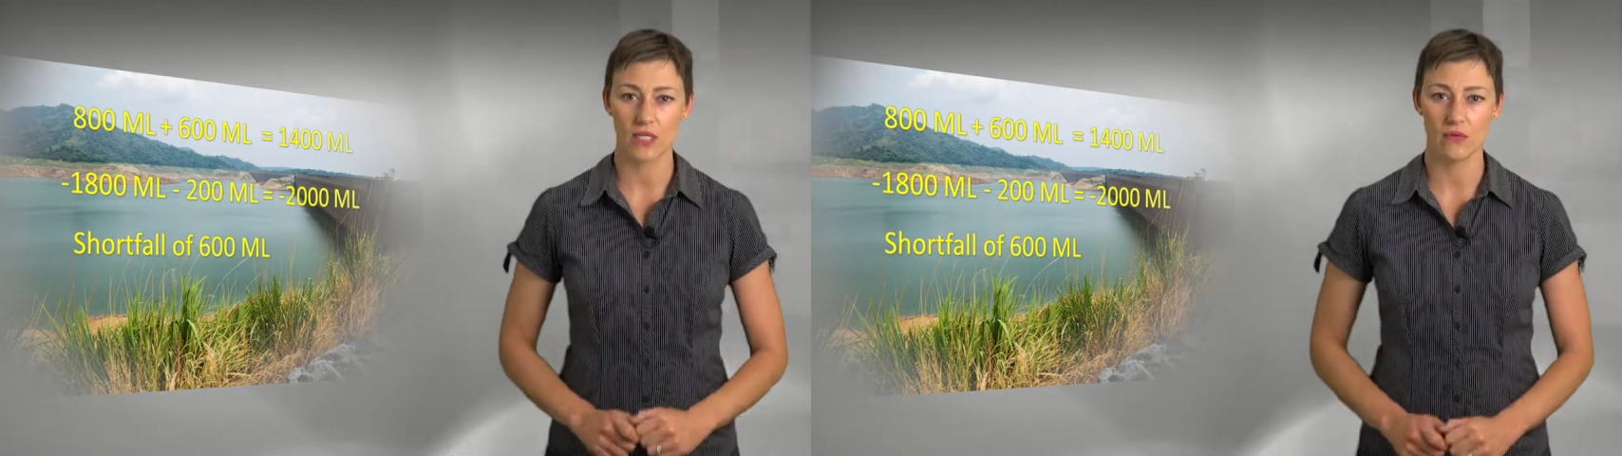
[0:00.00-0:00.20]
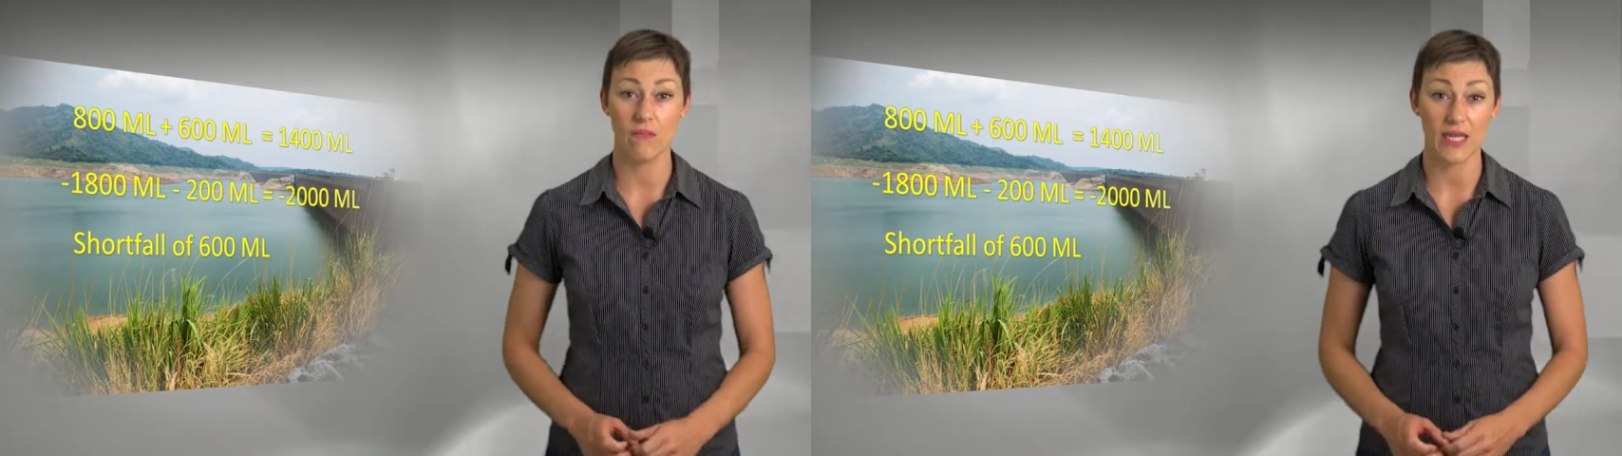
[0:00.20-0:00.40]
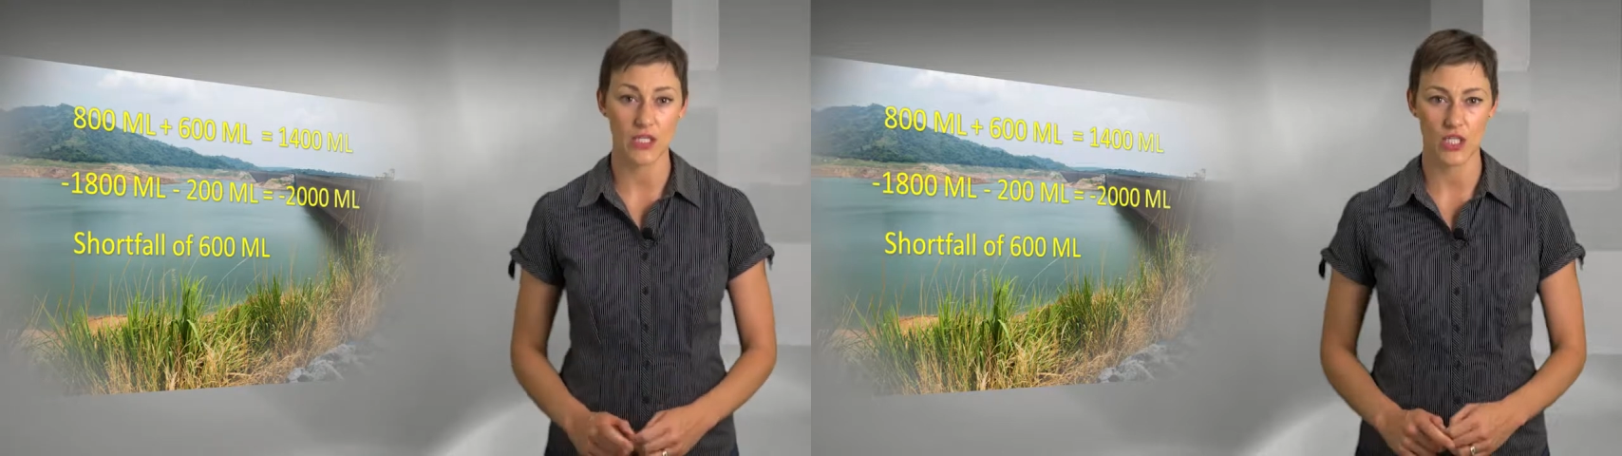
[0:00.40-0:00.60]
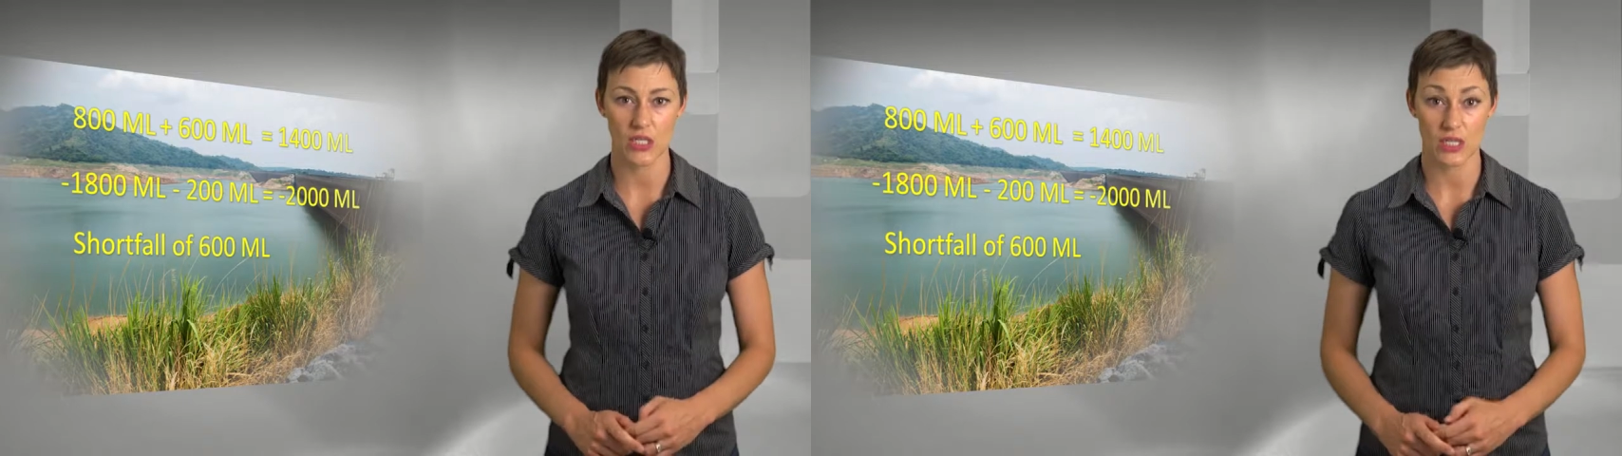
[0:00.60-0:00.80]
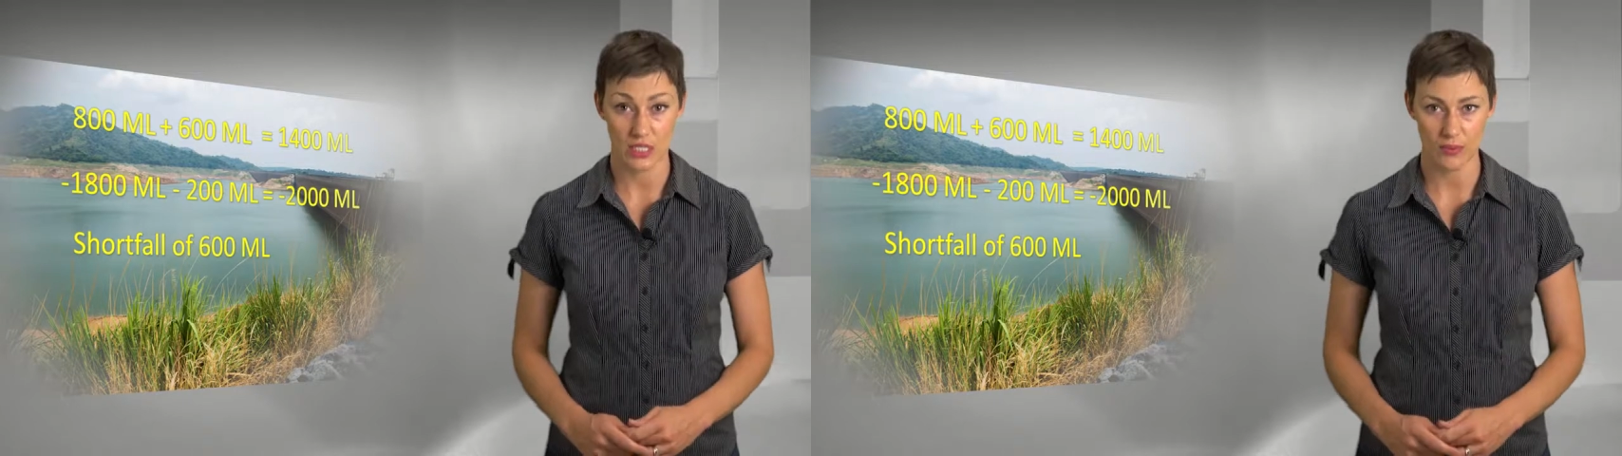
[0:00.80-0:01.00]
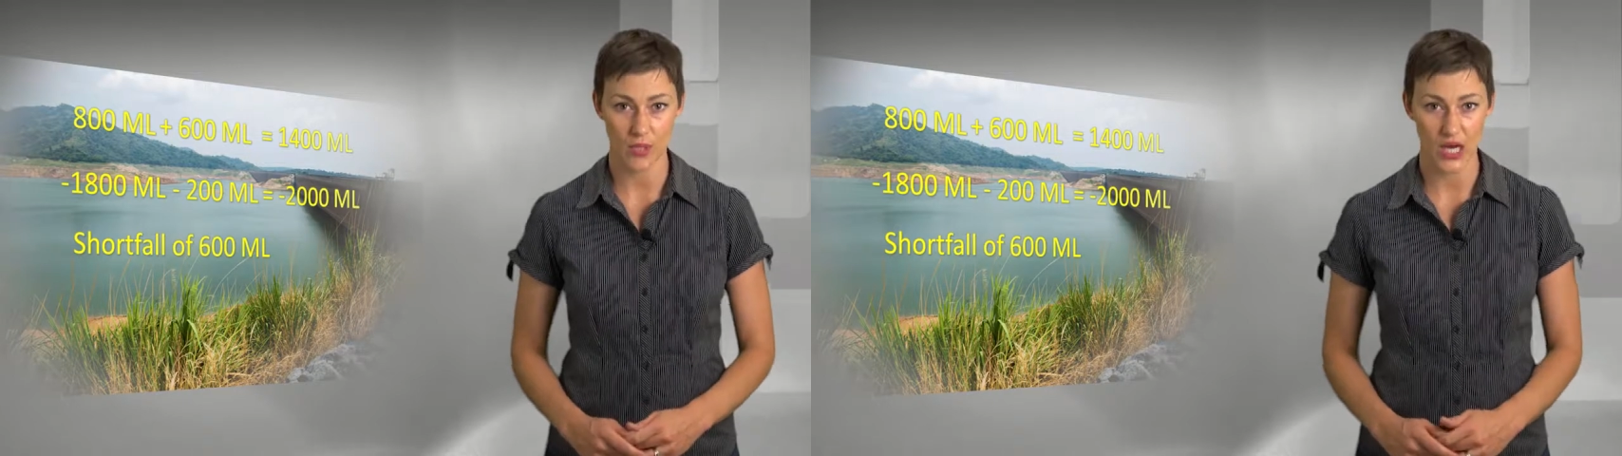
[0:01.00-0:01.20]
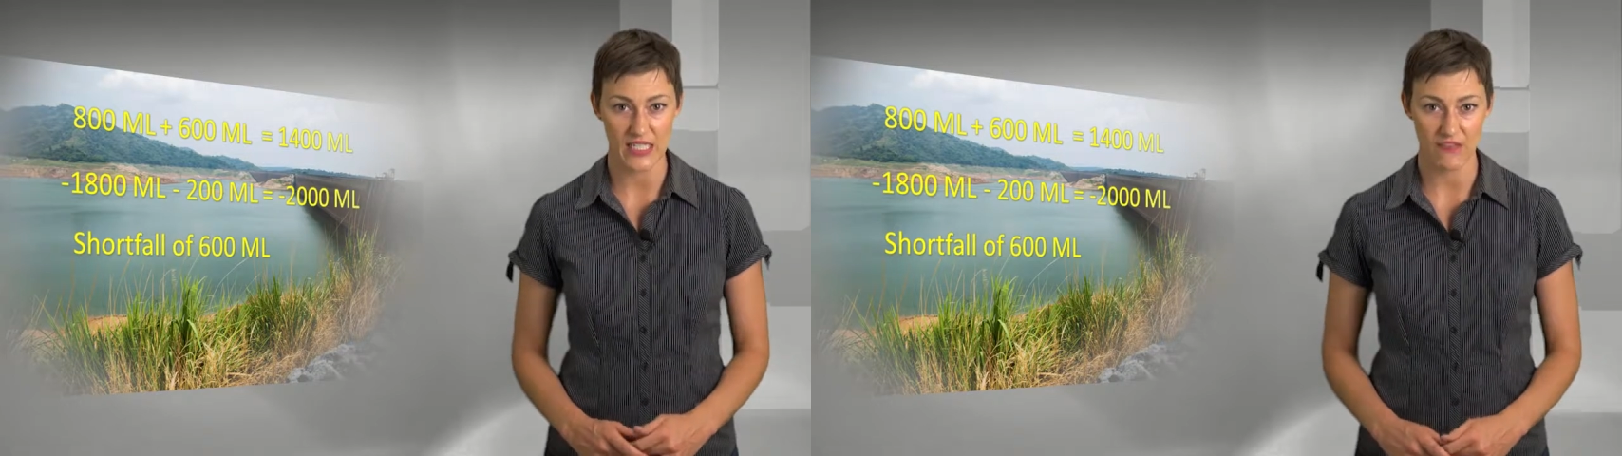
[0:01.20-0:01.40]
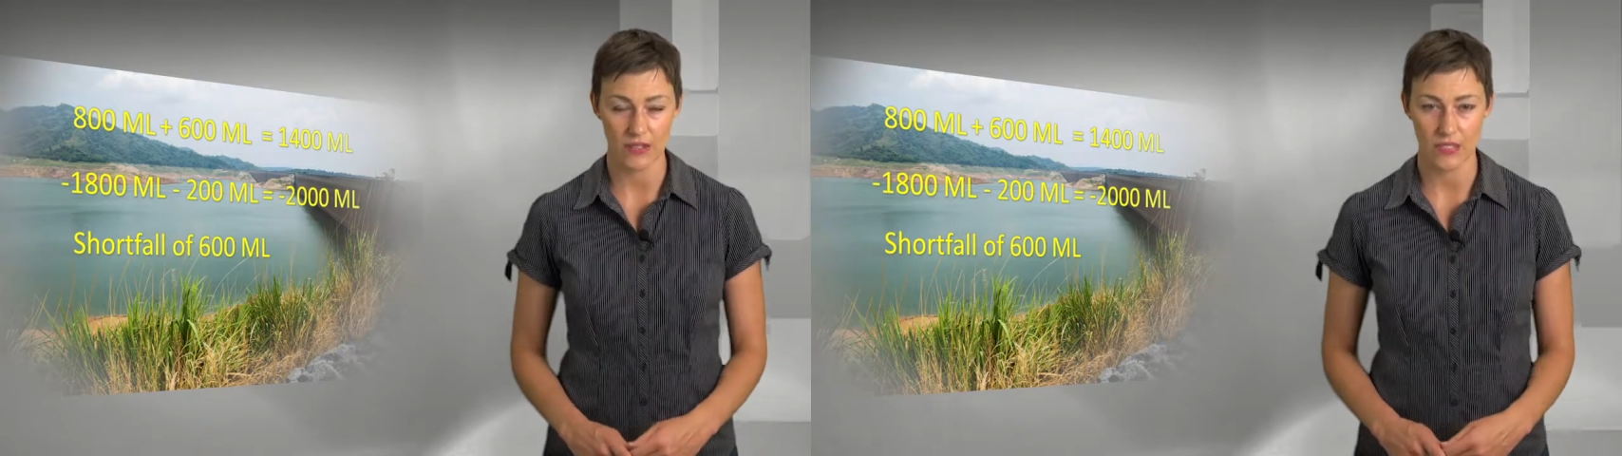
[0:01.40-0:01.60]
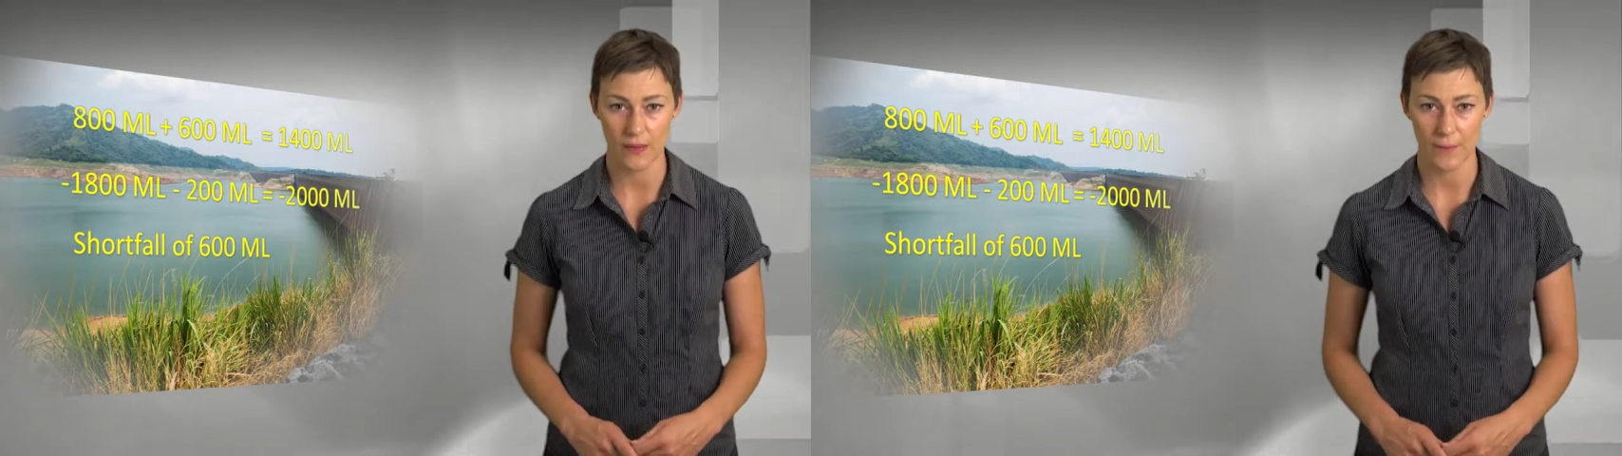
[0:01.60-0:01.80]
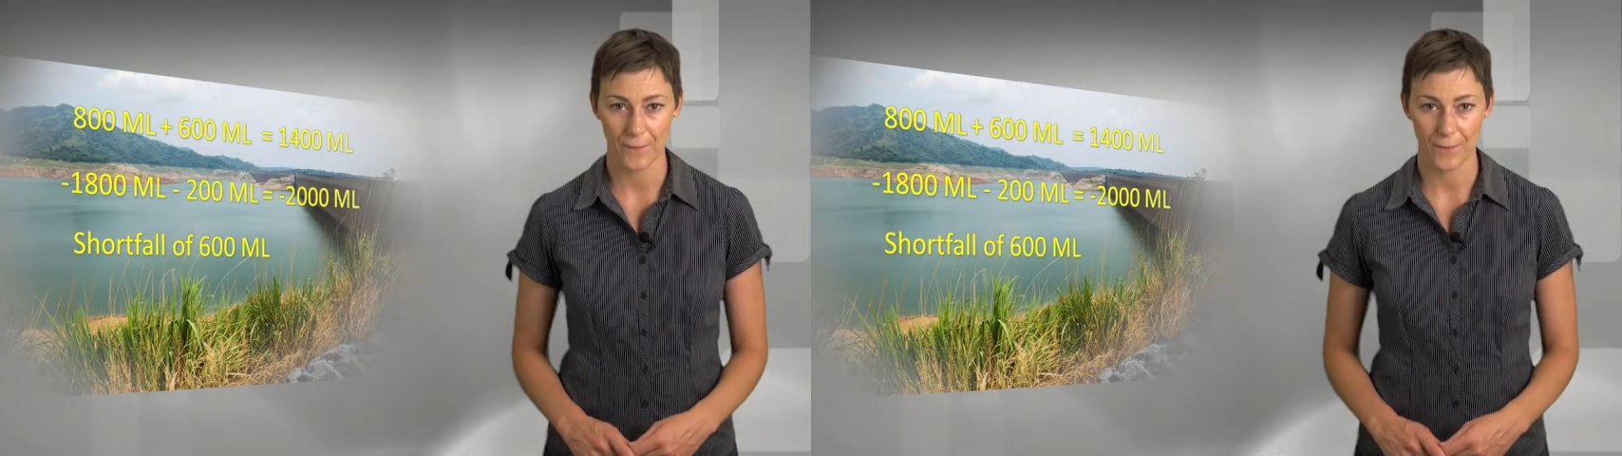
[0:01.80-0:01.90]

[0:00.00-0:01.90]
in managing this supply deficit.